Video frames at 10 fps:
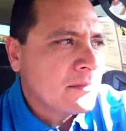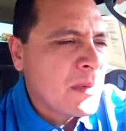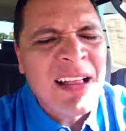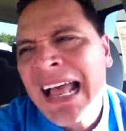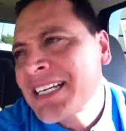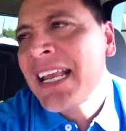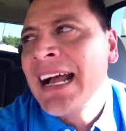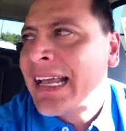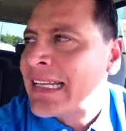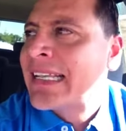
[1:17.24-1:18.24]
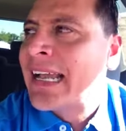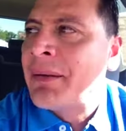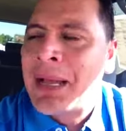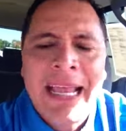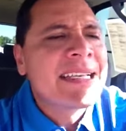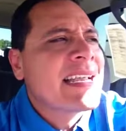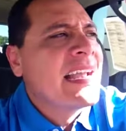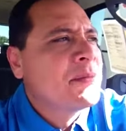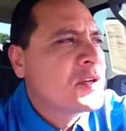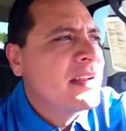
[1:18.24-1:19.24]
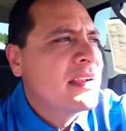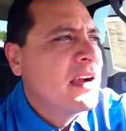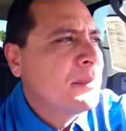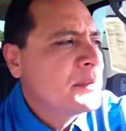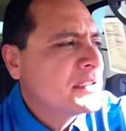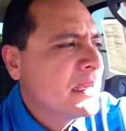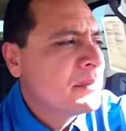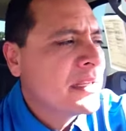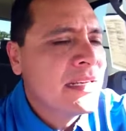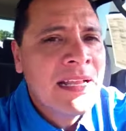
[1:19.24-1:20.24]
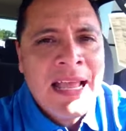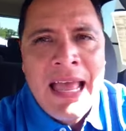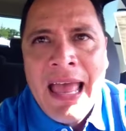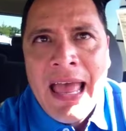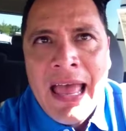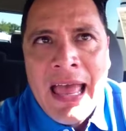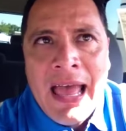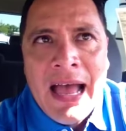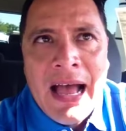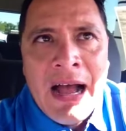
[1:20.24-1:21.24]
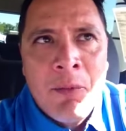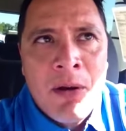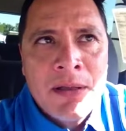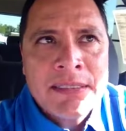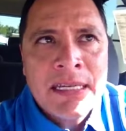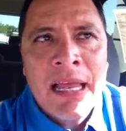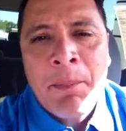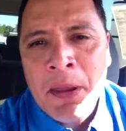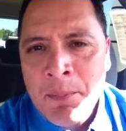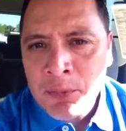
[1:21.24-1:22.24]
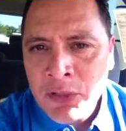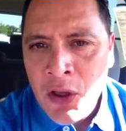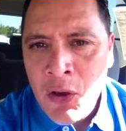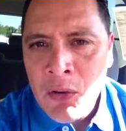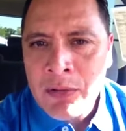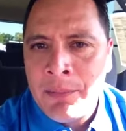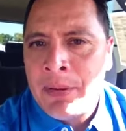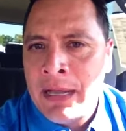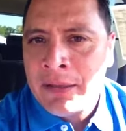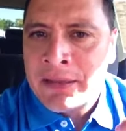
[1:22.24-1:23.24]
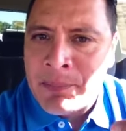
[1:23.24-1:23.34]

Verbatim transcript: Well, actually, I guess I am. I guess I am trying to accomplish something. I want to let people know about